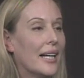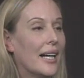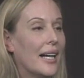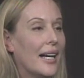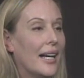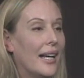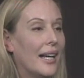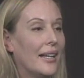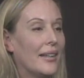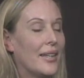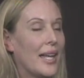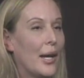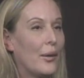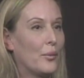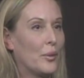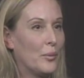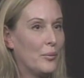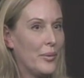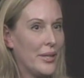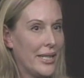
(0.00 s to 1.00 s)
That
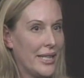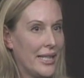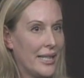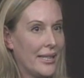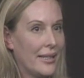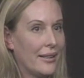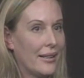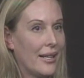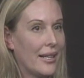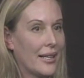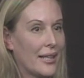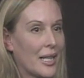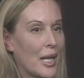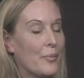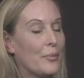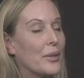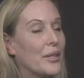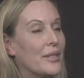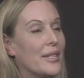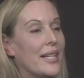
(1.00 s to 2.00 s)
will be a
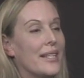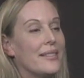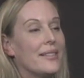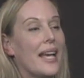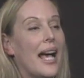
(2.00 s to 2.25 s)
couple days